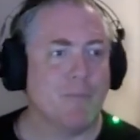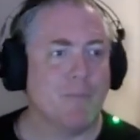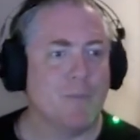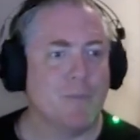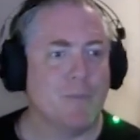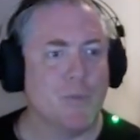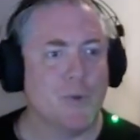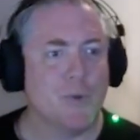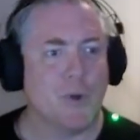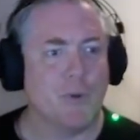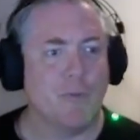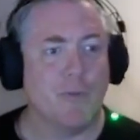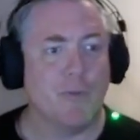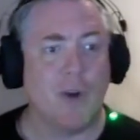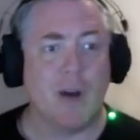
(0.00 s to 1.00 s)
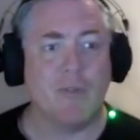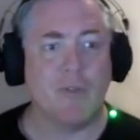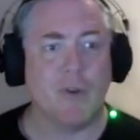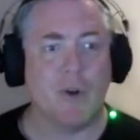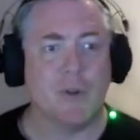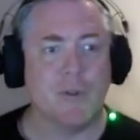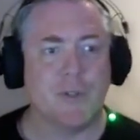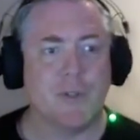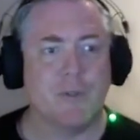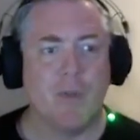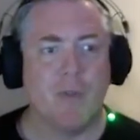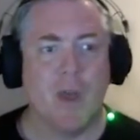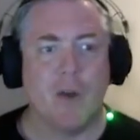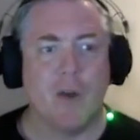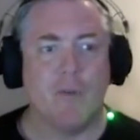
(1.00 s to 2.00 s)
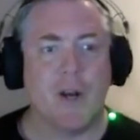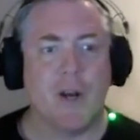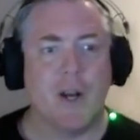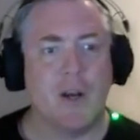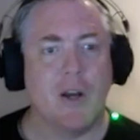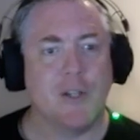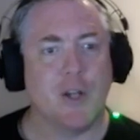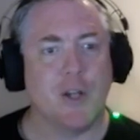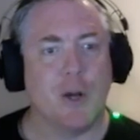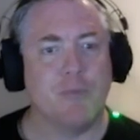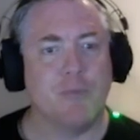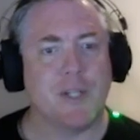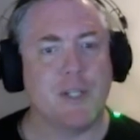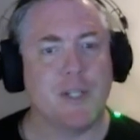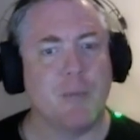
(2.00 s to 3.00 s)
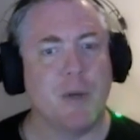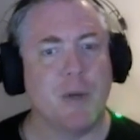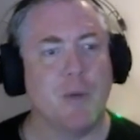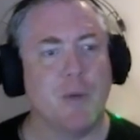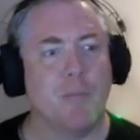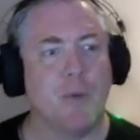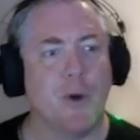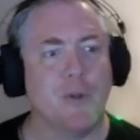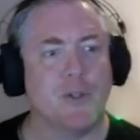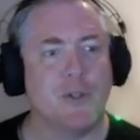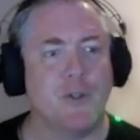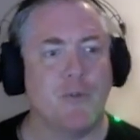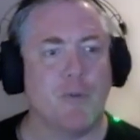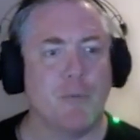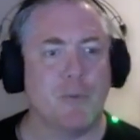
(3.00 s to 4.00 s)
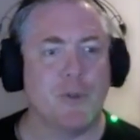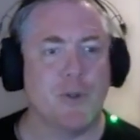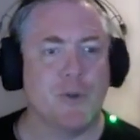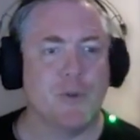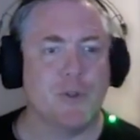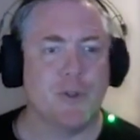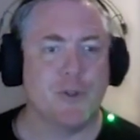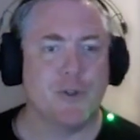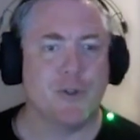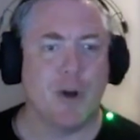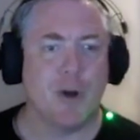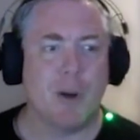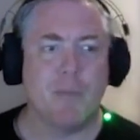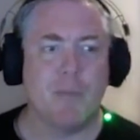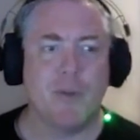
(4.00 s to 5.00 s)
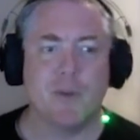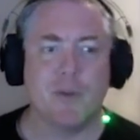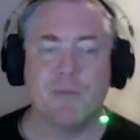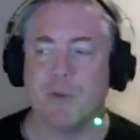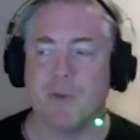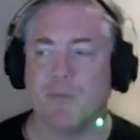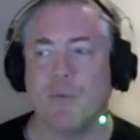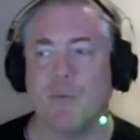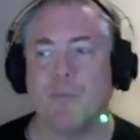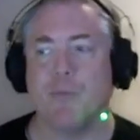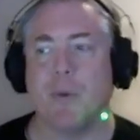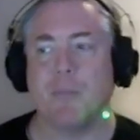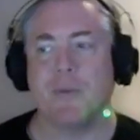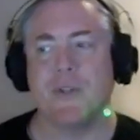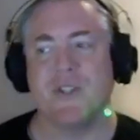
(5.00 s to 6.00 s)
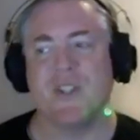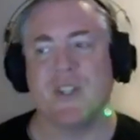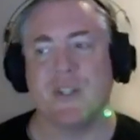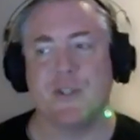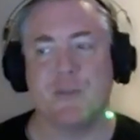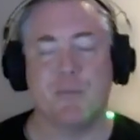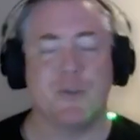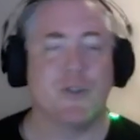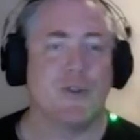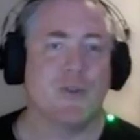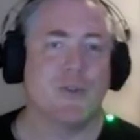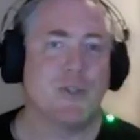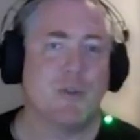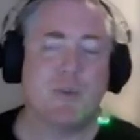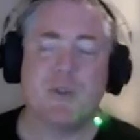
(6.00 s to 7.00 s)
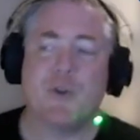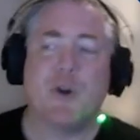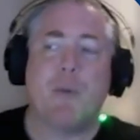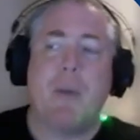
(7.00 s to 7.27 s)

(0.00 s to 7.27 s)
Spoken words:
talking 5-year-olds. Recognise that objects can be composed of different materials and describe the observable properties of those materials. So we're talking about